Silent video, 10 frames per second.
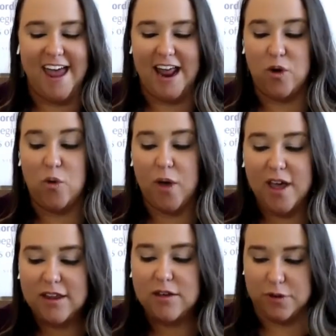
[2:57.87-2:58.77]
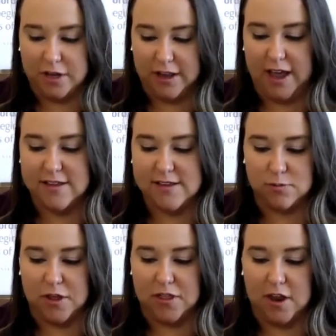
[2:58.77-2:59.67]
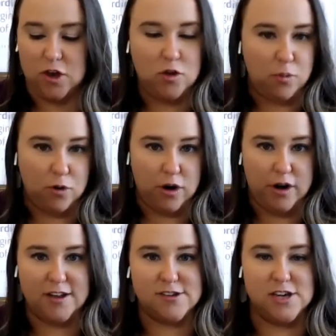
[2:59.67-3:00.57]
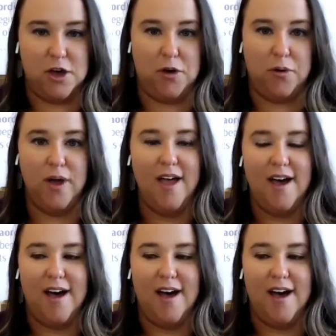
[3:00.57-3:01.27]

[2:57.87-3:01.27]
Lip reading: And I quickly realized, with a newborn in tow,